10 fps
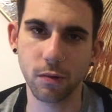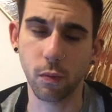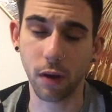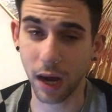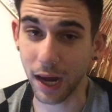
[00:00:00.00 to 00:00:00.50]

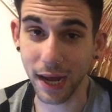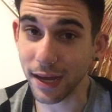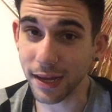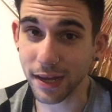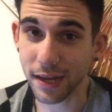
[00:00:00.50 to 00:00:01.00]

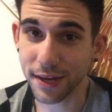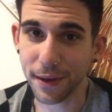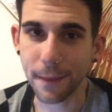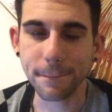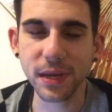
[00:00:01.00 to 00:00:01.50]
Why?
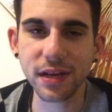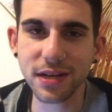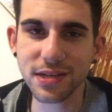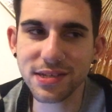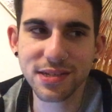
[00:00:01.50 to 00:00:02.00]

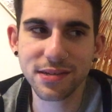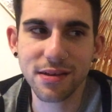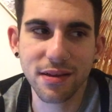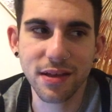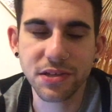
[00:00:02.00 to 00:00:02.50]
Because
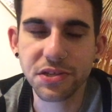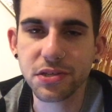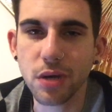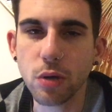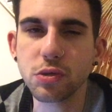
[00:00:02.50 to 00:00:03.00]
it's
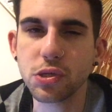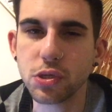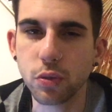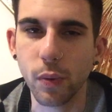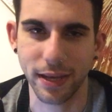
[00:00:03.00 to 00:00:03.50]
so
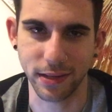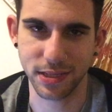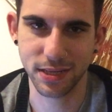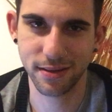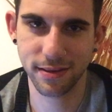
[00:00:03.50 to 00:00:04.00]

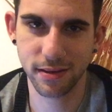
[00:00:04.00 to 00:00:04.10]
sweet.